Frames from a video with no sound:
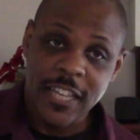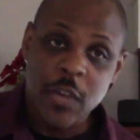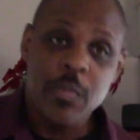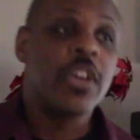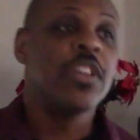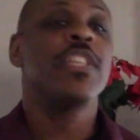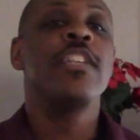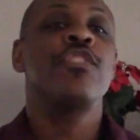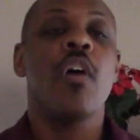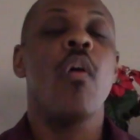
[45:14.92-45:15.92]
because
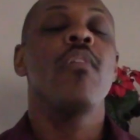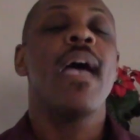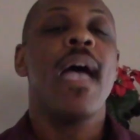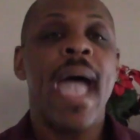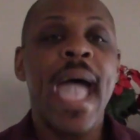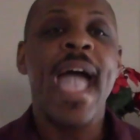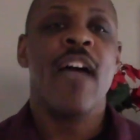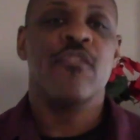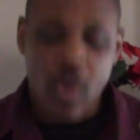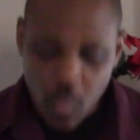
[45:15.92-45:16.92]
they don't
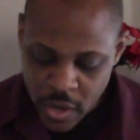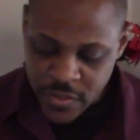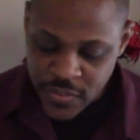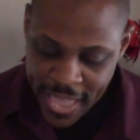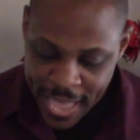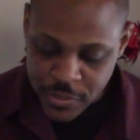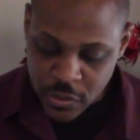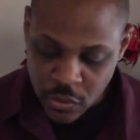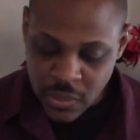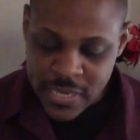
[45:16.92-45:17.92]
have what is
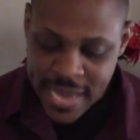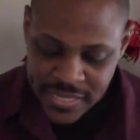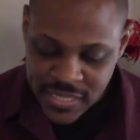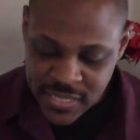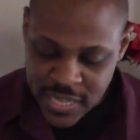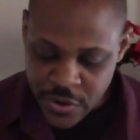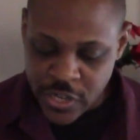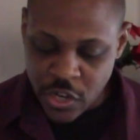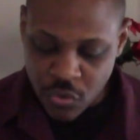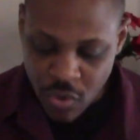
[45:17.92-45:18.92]
absolutely necessary
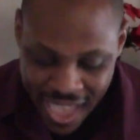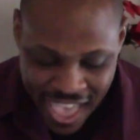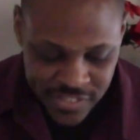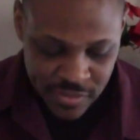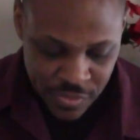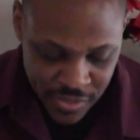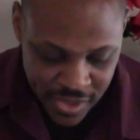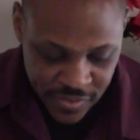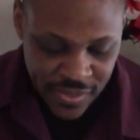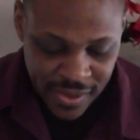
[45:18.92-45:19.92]
to grasp the
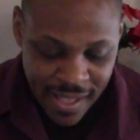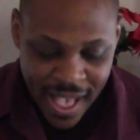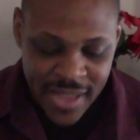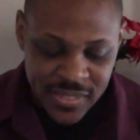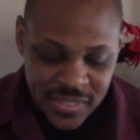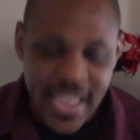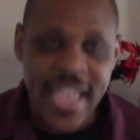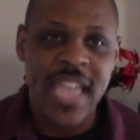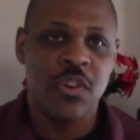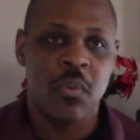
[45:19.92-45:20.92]
things that God is
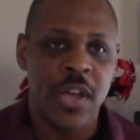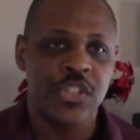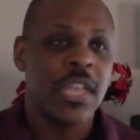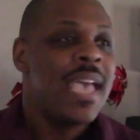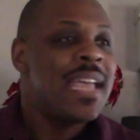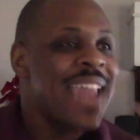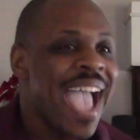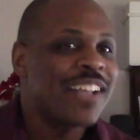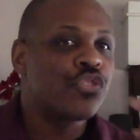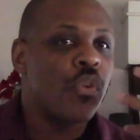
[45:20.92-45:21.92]
saying to us.
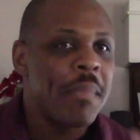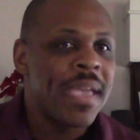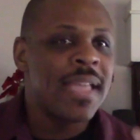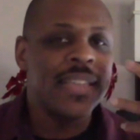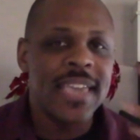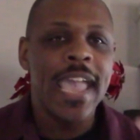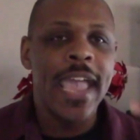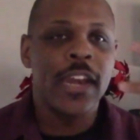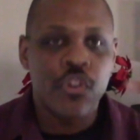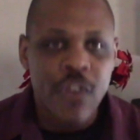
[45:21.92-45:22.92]
Natural man
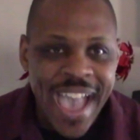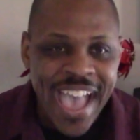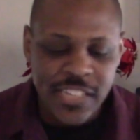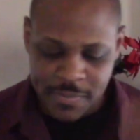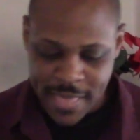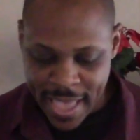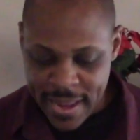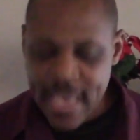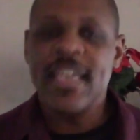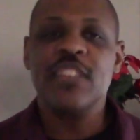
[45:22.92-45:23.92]
can't grasp
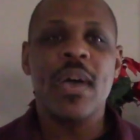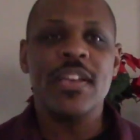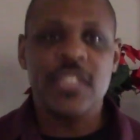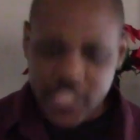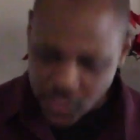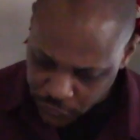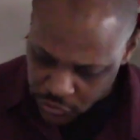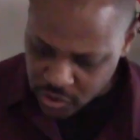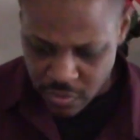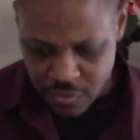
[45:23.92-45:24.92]
that. That's why it says in 1
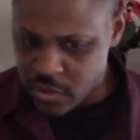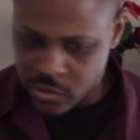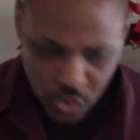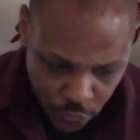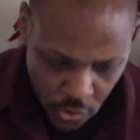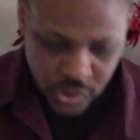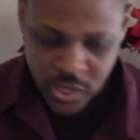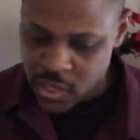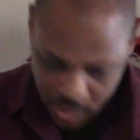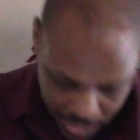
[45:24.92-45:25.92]
Corinthians
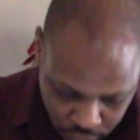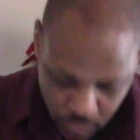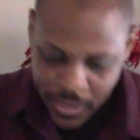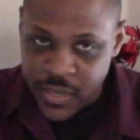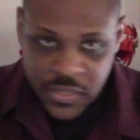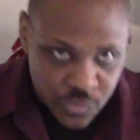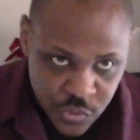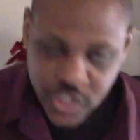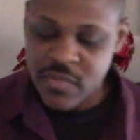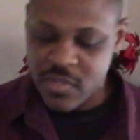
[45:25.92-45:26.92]
2:14, the natural man doesn't
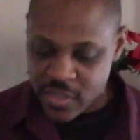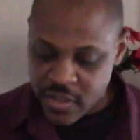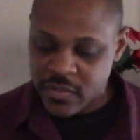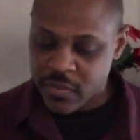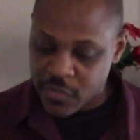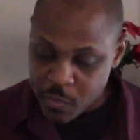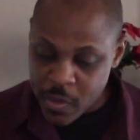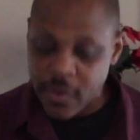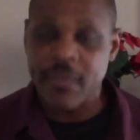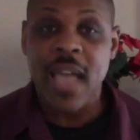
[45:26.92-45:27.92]
receive the things of the
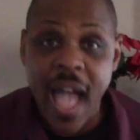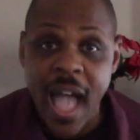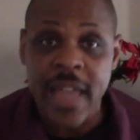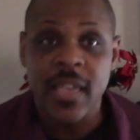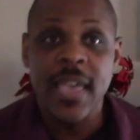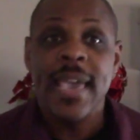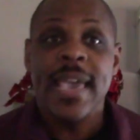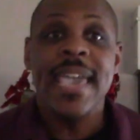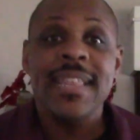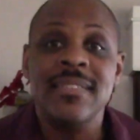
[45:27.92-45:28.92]
spirit of God.
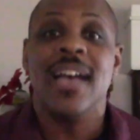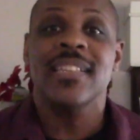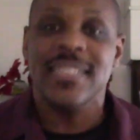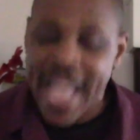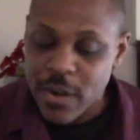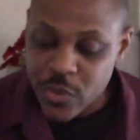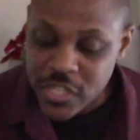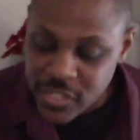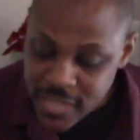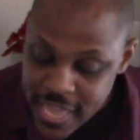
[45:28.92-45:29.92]
It does not
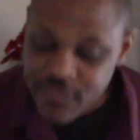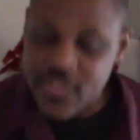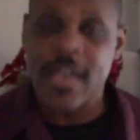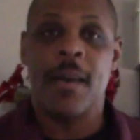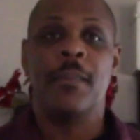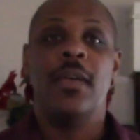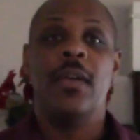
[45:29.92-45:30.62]
receive them.